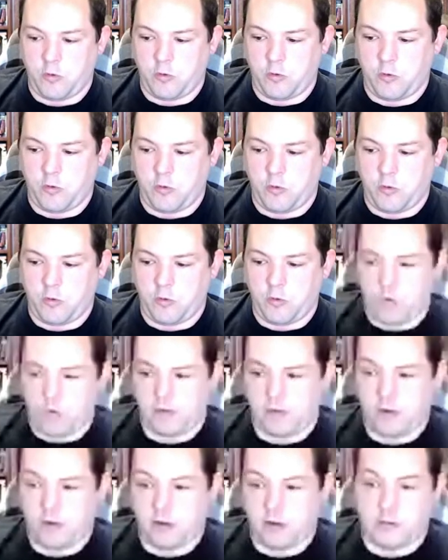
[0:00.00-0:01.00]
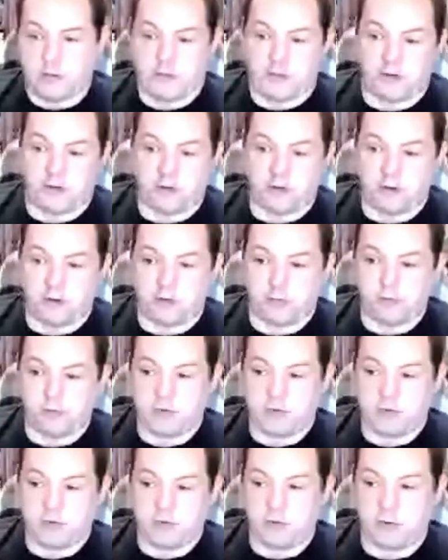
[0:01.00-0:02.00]
we document here, and I'm not going to
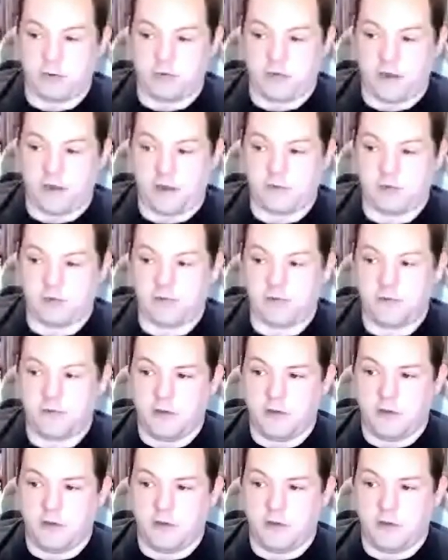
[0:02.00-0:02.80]
read through your docs.